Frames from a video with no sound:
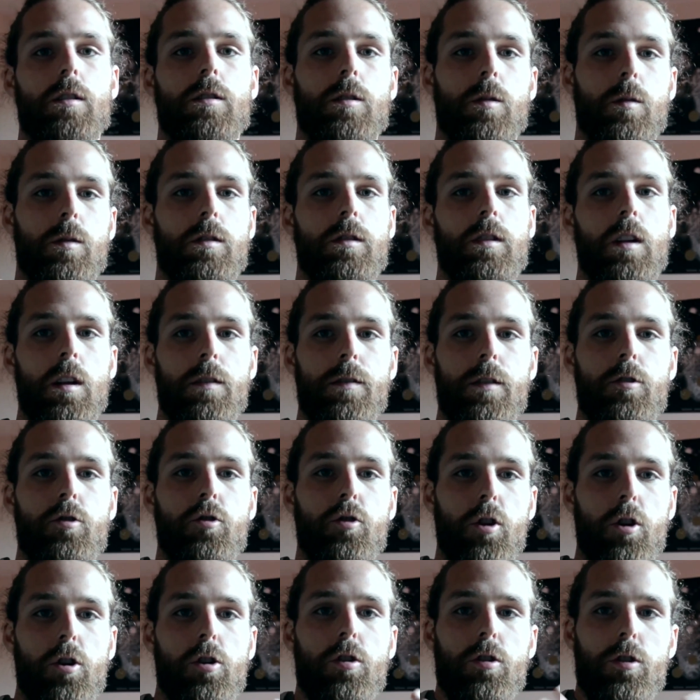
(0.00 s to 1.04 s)
So instead of a
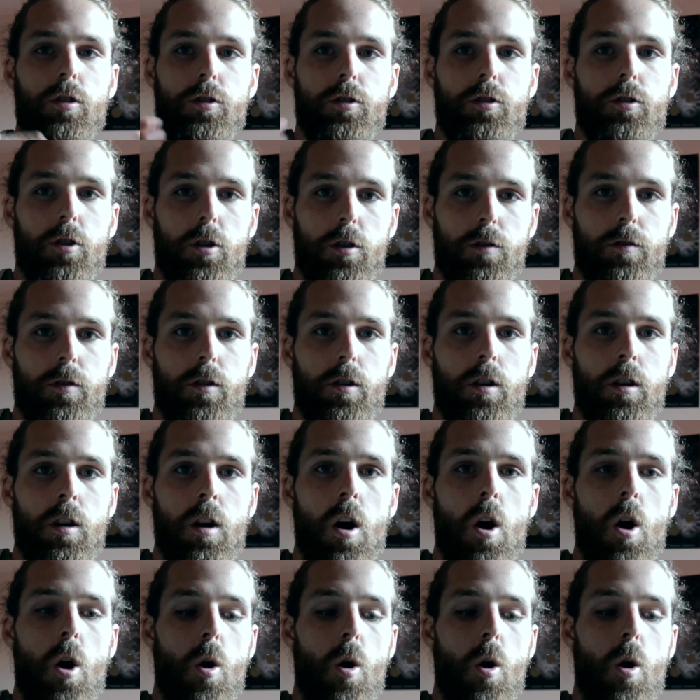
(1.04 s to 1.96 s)
traditional server